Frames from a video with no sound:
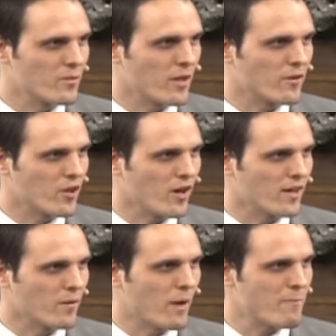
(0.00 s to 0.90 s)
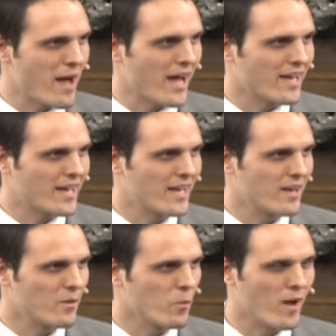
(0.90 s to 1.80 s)
they were talking way back
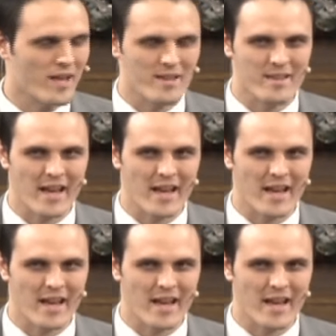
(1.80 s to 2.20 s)
when